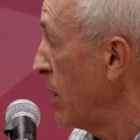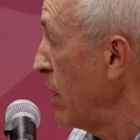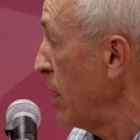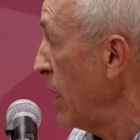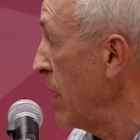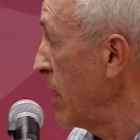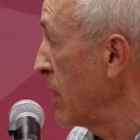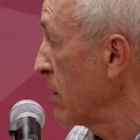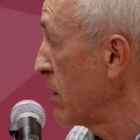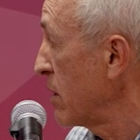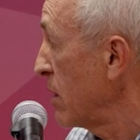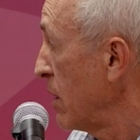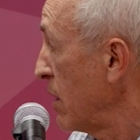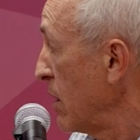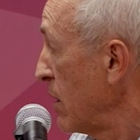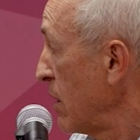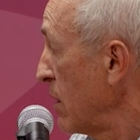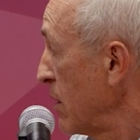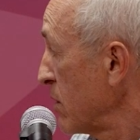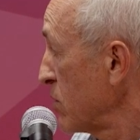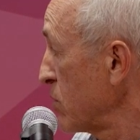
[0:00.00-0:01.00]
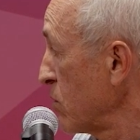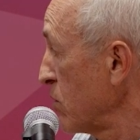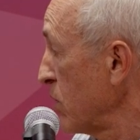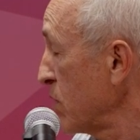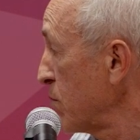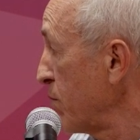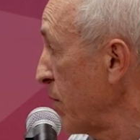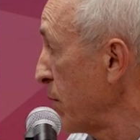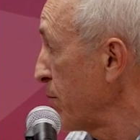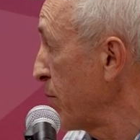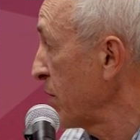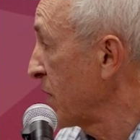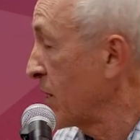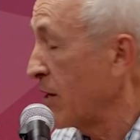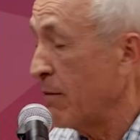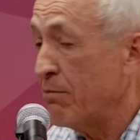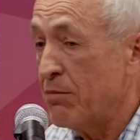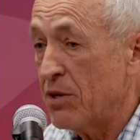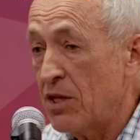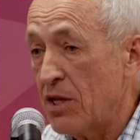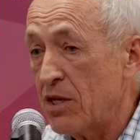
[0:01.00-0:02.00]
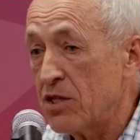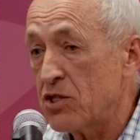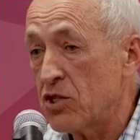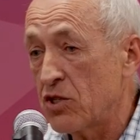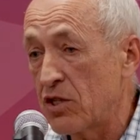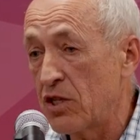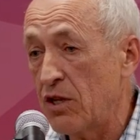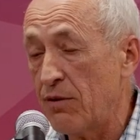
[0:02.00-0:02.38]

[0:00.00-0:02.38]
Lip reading: And so that's why, but combination,